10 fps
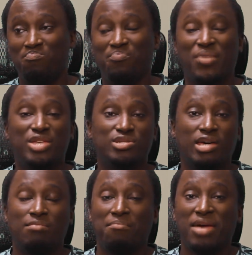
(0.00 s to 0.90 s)
Basically,
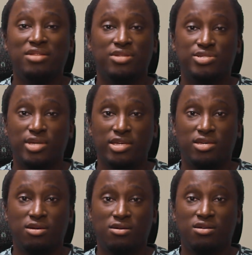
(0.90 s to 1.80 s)
my main dislike
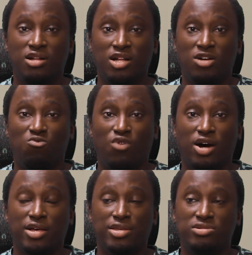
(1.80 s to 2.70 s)
here
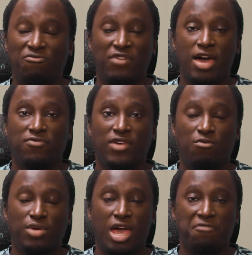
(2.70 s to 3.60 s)
was the fact that
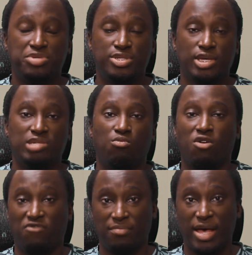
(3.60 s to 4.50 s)
we have 6
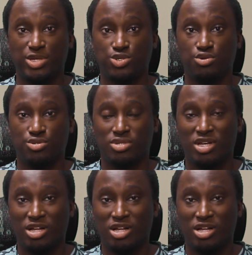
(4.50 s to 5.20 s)
Morphin Masters.